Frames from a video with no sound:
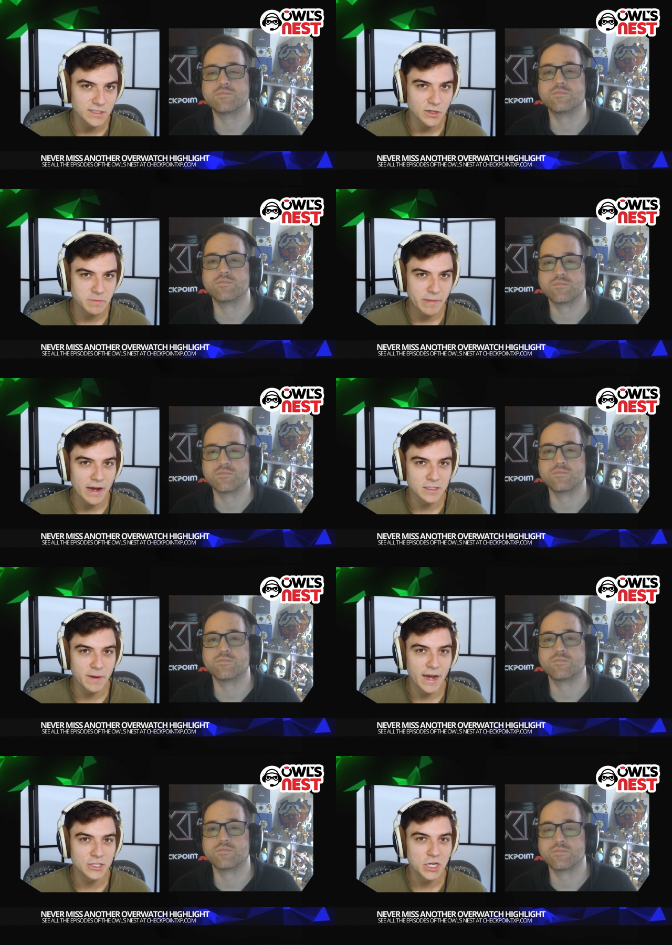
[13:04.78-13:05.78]
Speaker 1: serious balance
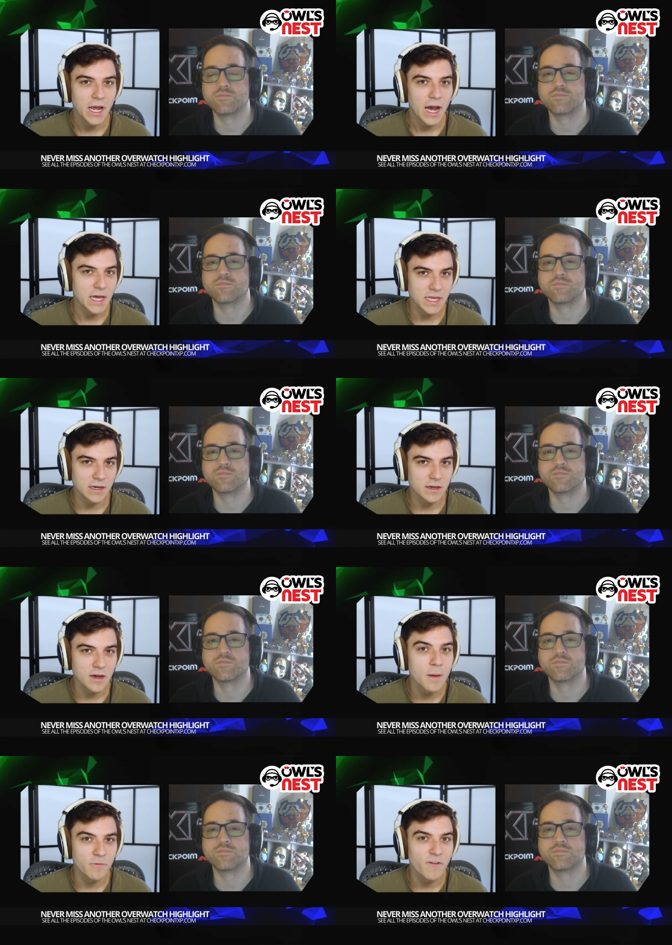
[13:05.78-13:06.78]
patch, I think
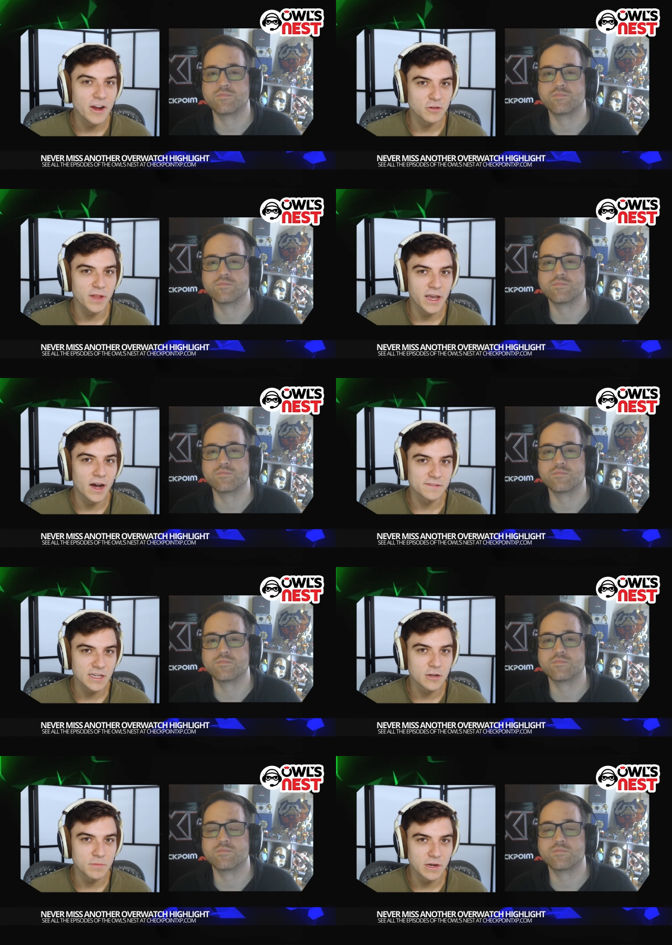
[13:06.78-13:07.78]
come final
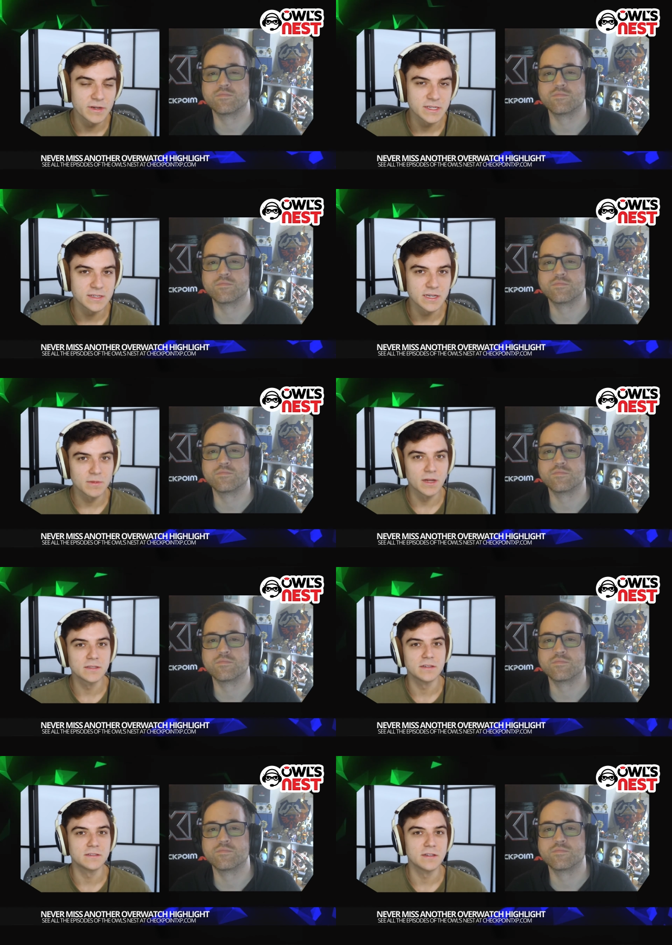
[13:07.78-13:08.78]
playoffs, it'll be Orisa
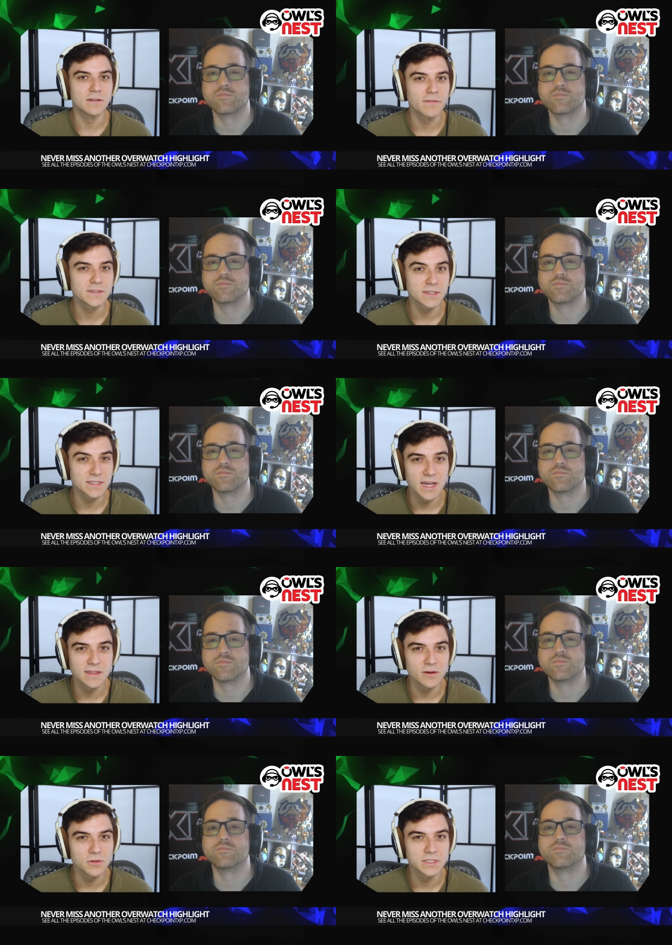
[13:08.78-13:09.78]
Sigma to, to
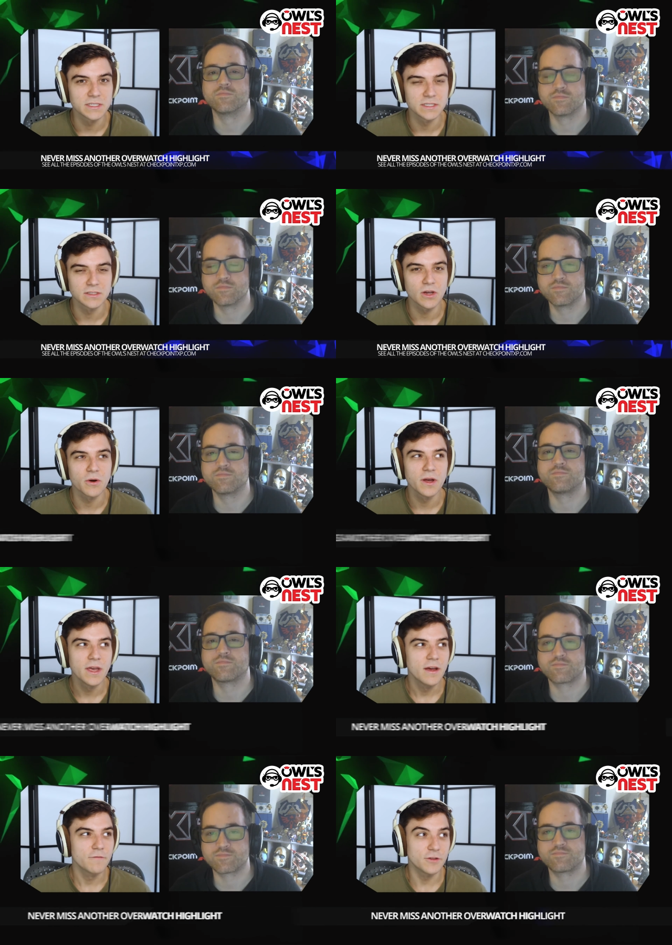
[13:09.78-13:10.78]
decide the whole season. So
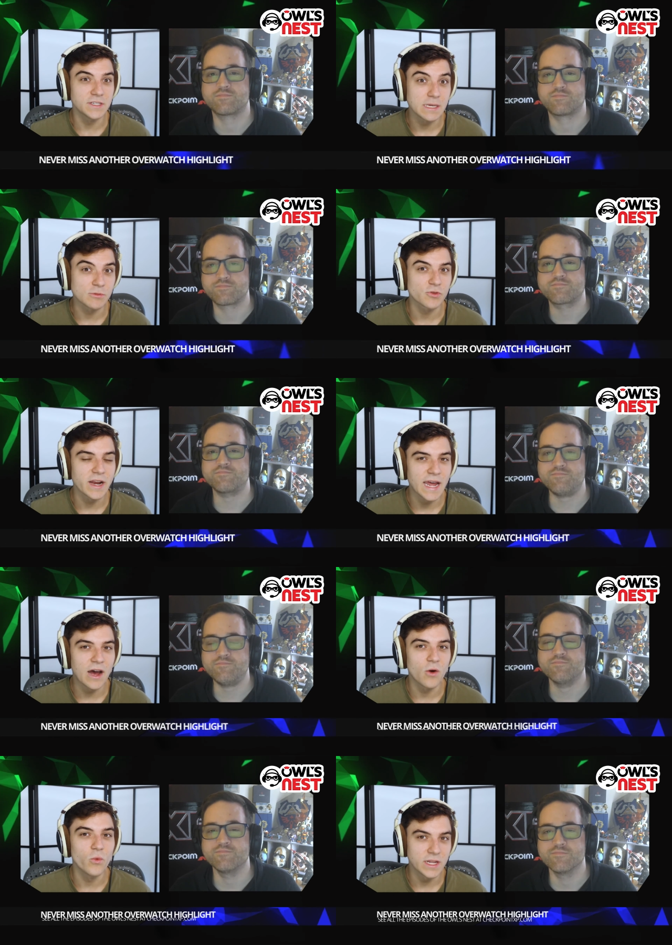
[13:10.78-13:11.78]
for the teams right
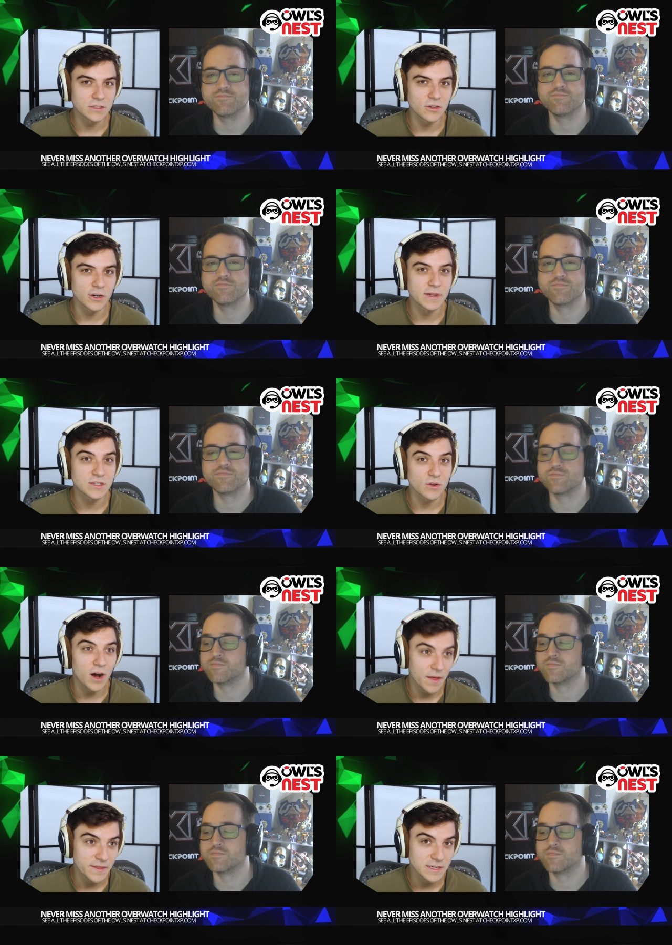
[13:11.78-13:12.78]
now winning tournaments
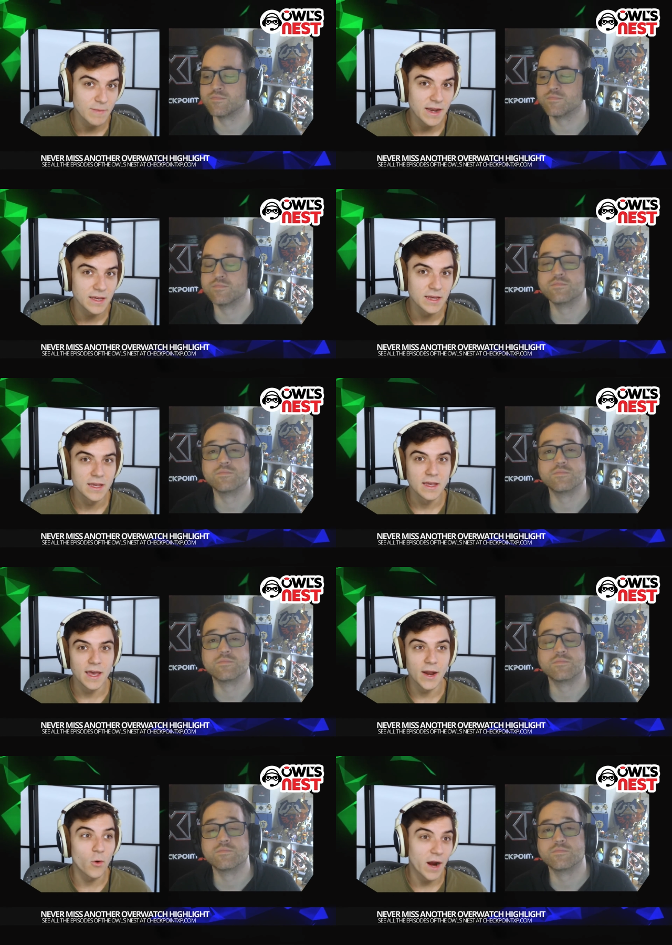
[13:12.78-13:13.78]
on this meta
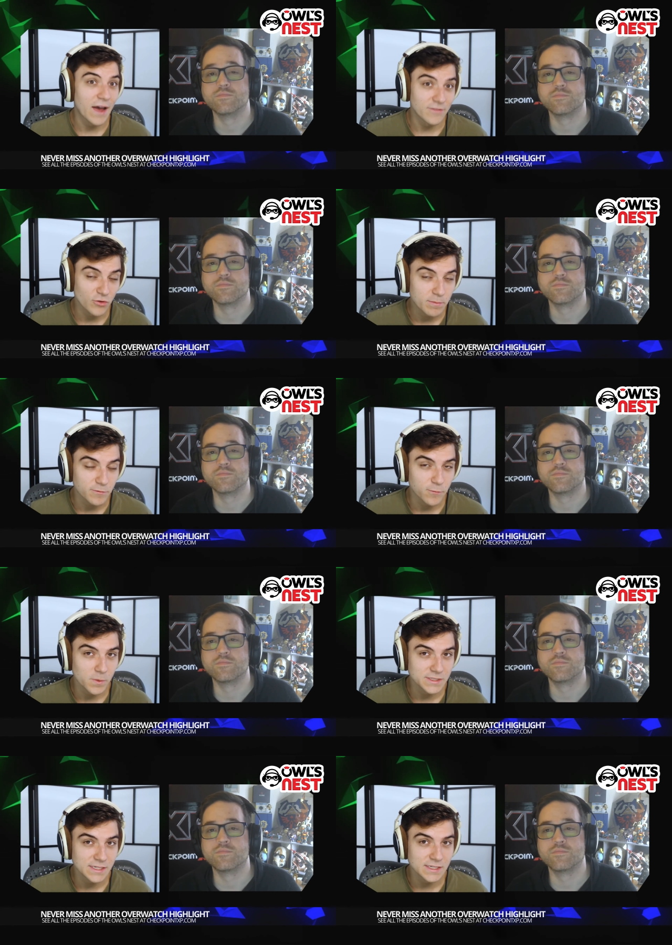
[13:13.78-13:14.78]
uh, or having great
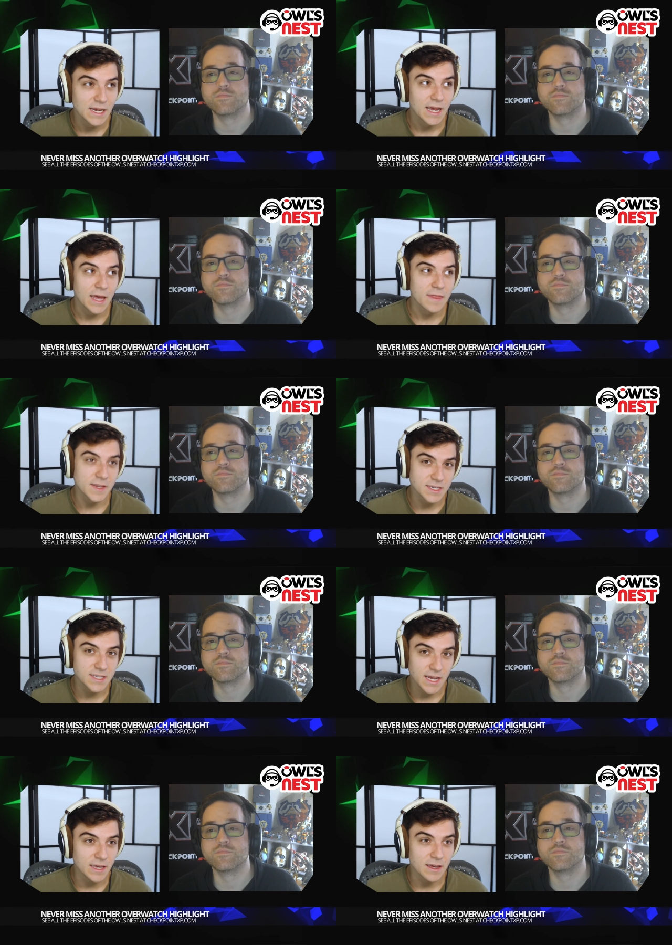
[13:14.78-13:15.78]
performances, this
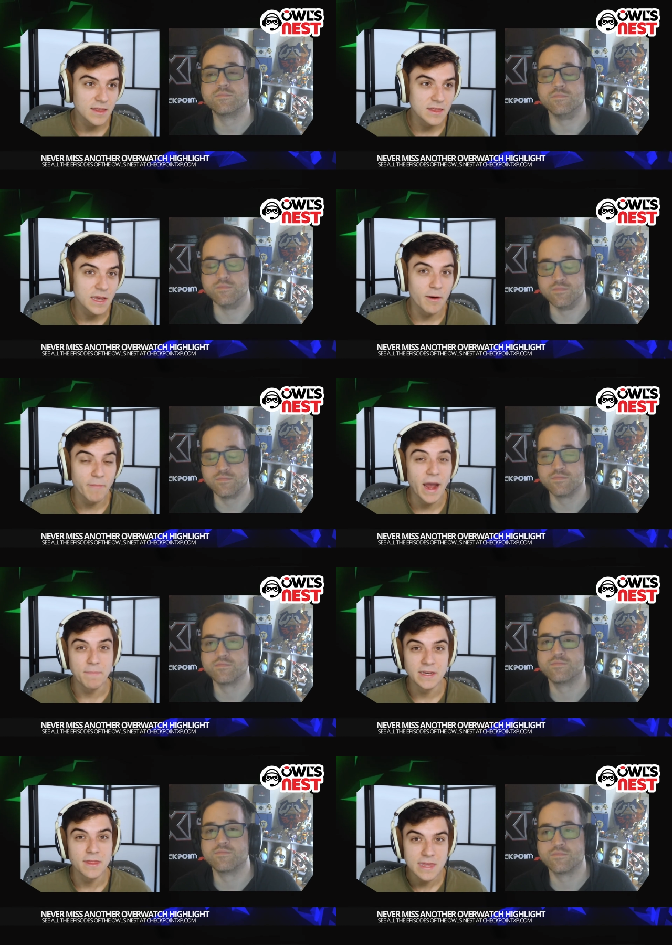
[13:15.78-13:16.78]
is like, mm-hmm. in my
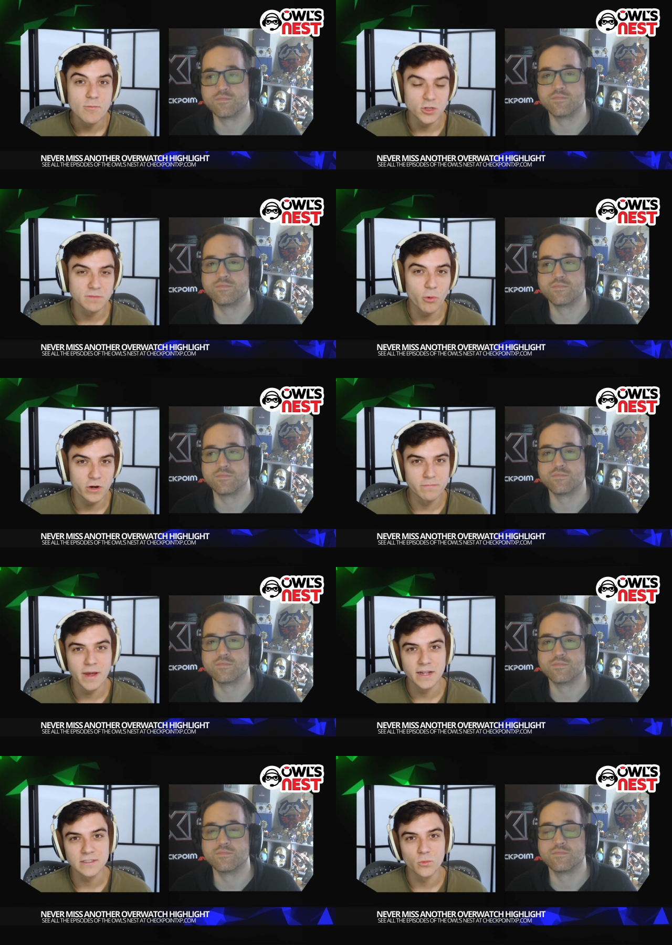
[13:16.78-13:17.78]
opinion, the most important
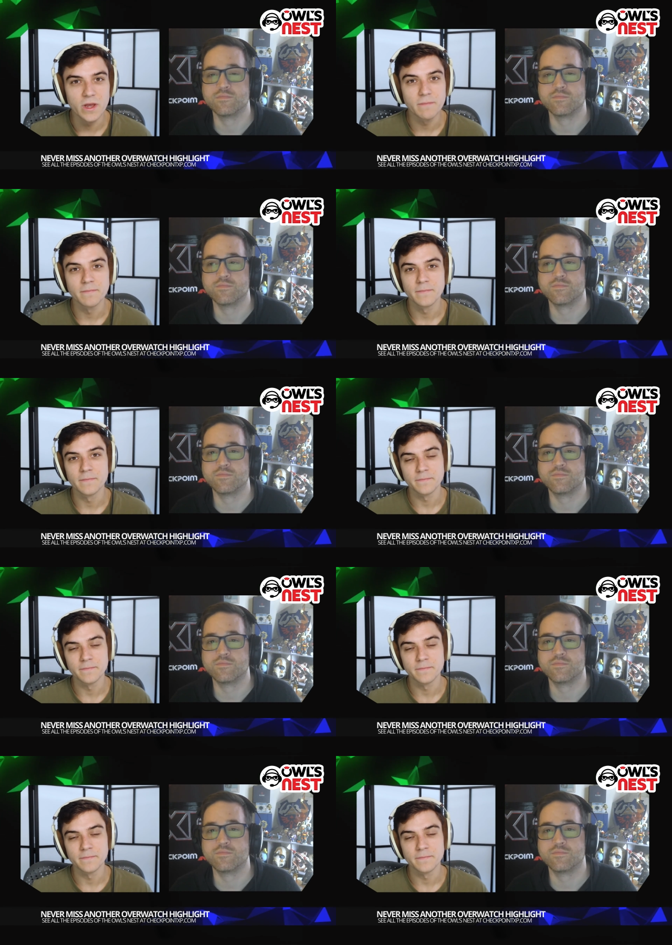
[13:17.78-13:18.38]
meta to win.